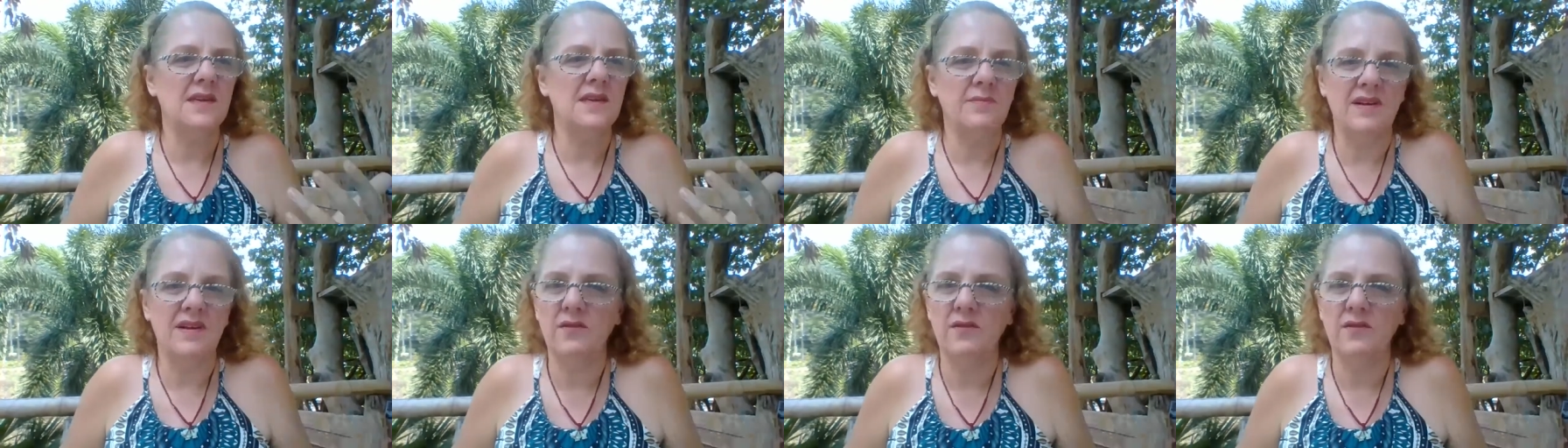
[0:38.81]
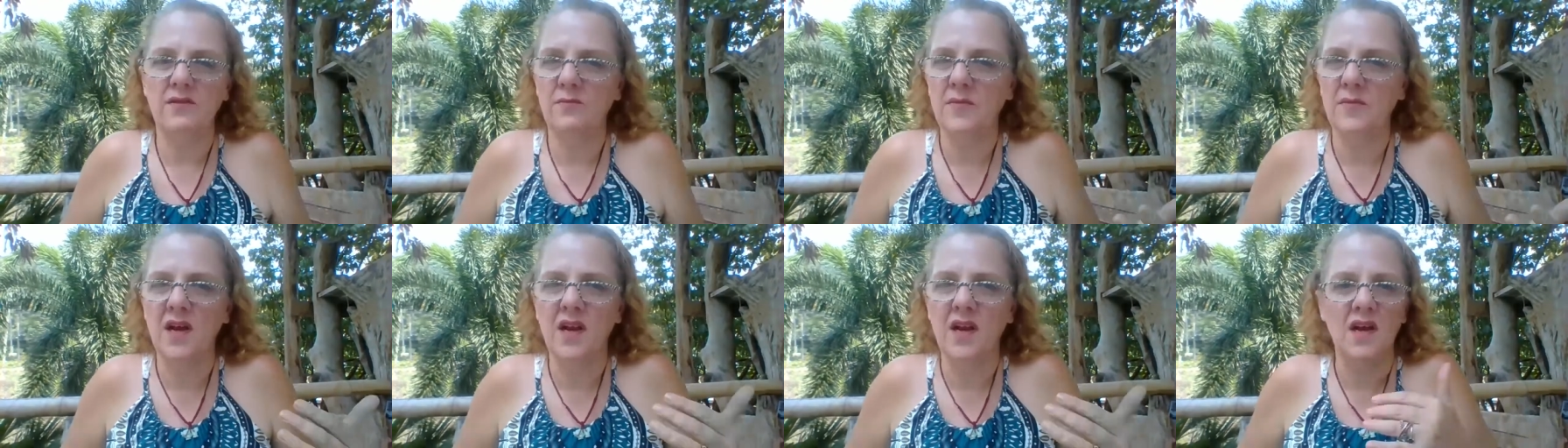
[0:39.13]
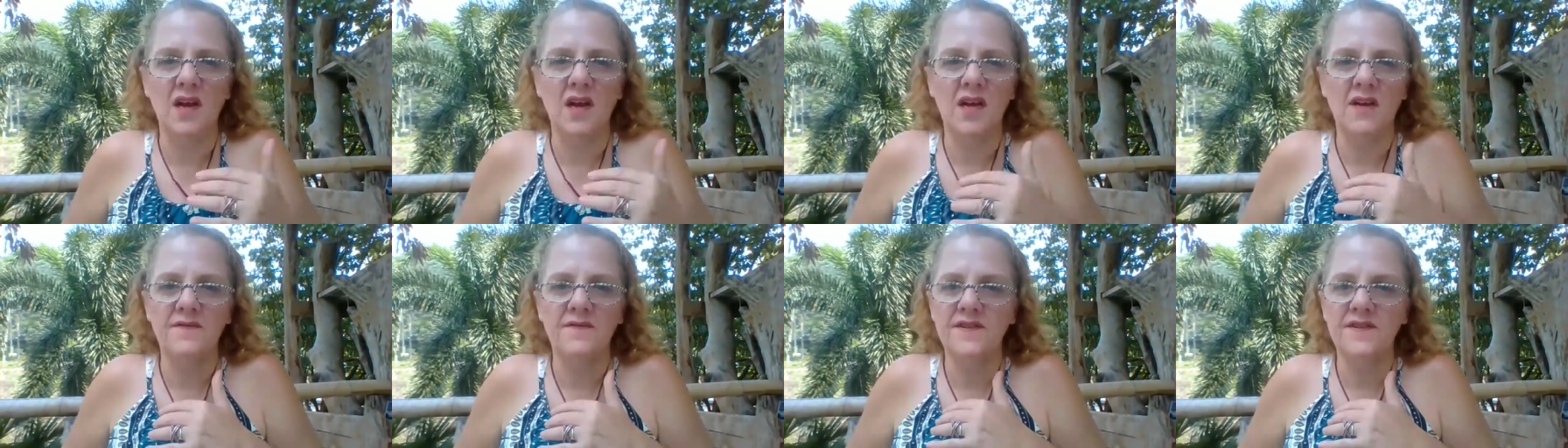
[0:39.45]
up-level my
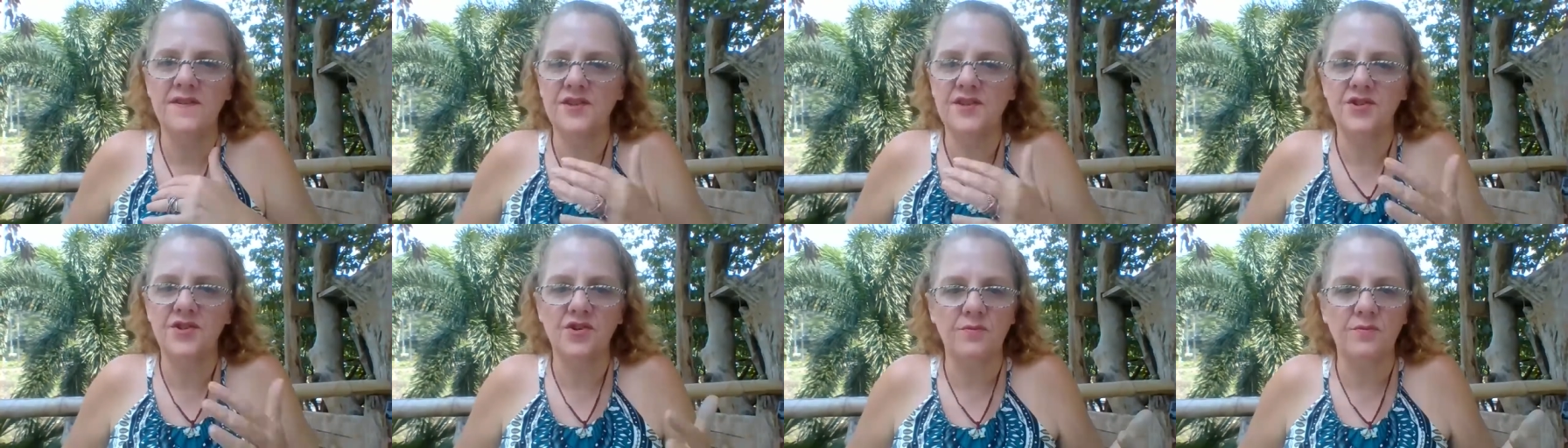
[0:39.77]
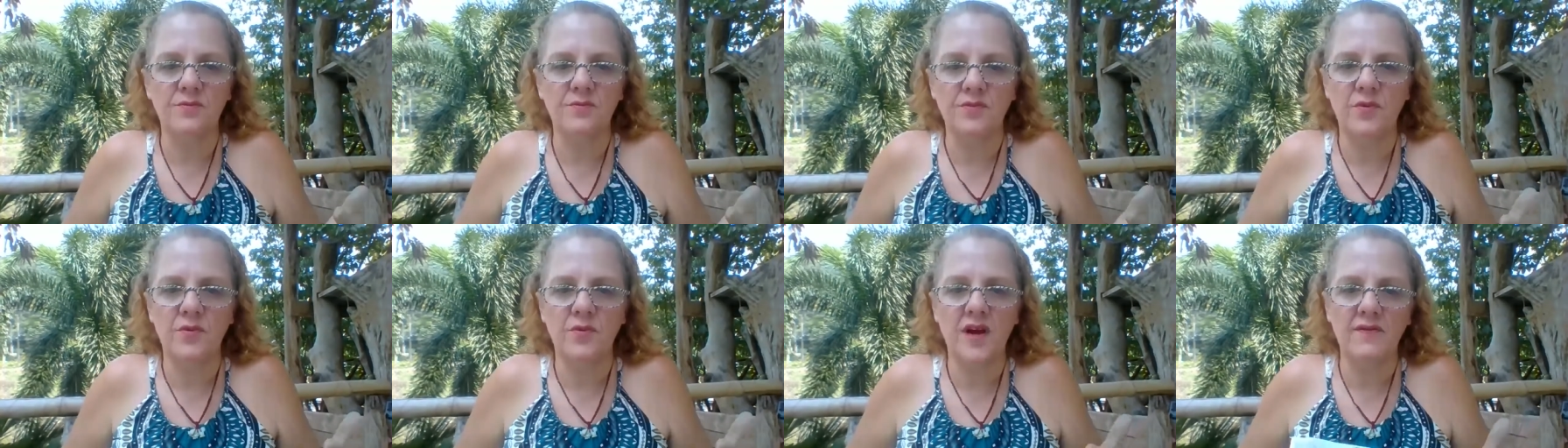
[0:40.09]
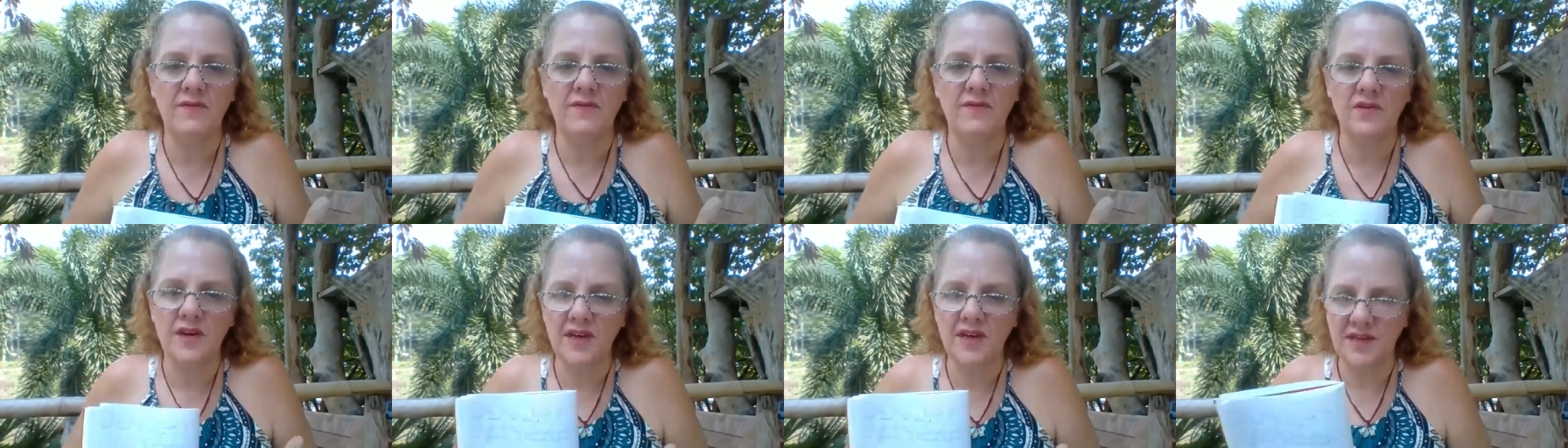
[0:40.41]
life, stop
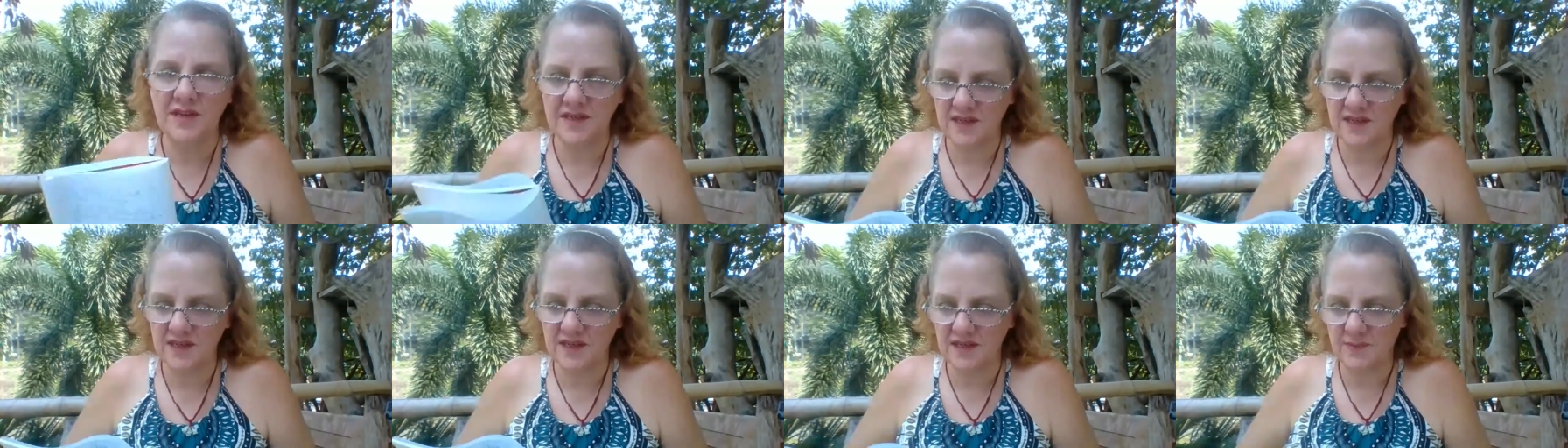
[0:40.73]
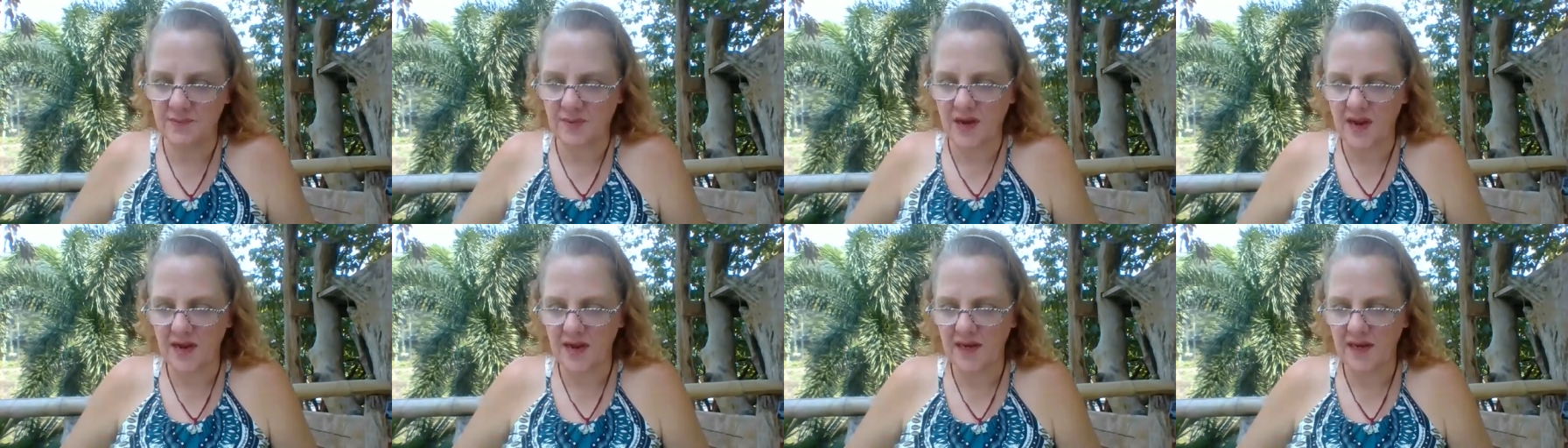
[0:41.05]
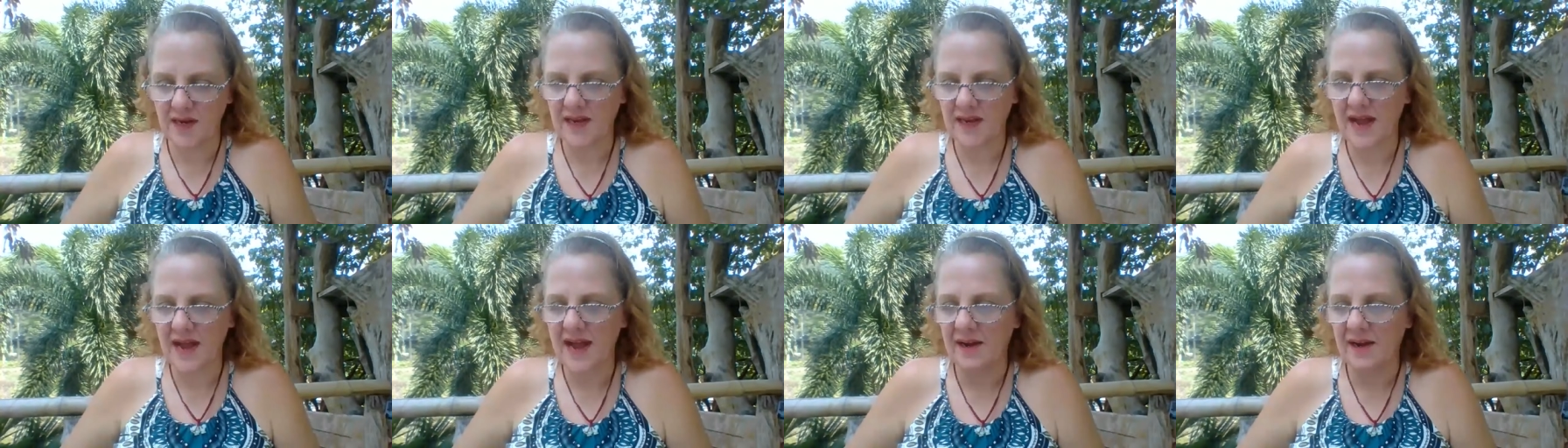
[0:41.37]
whatever it is that is
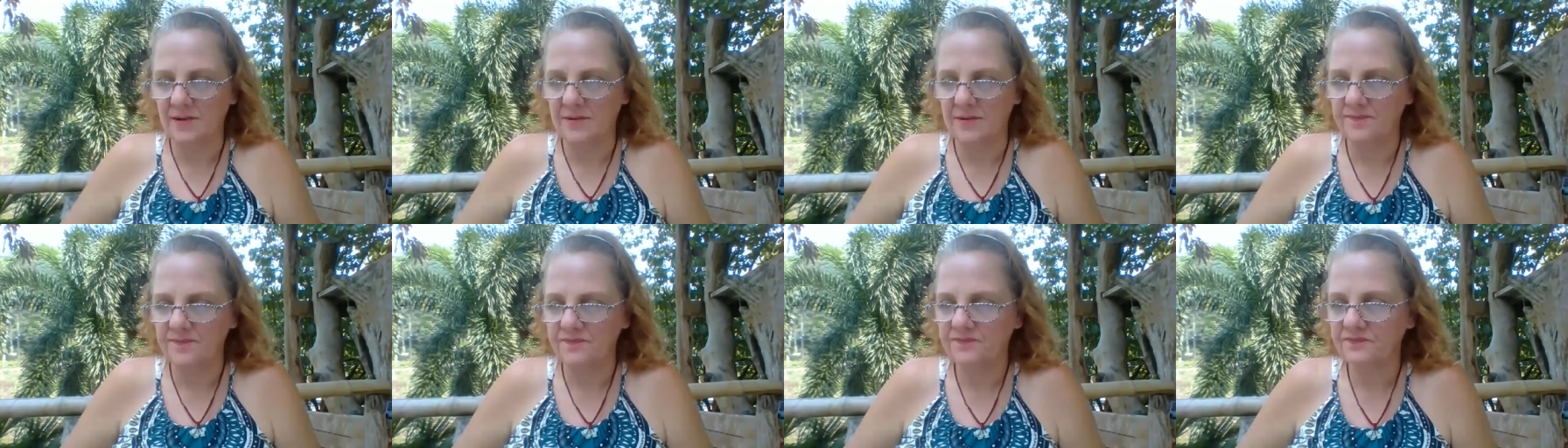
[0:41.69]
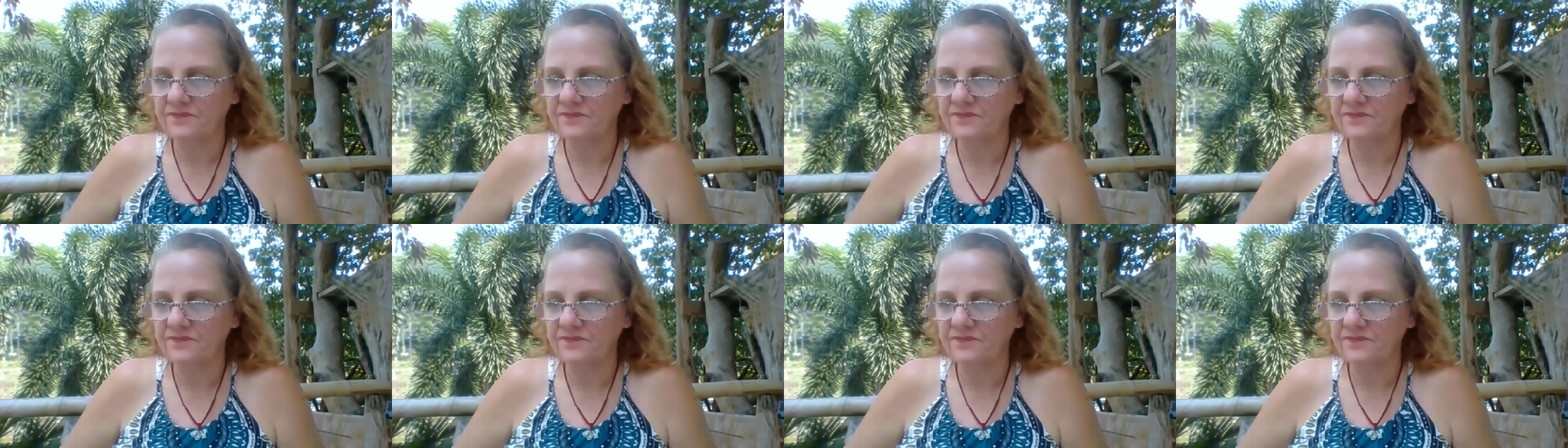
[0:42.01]
playing out.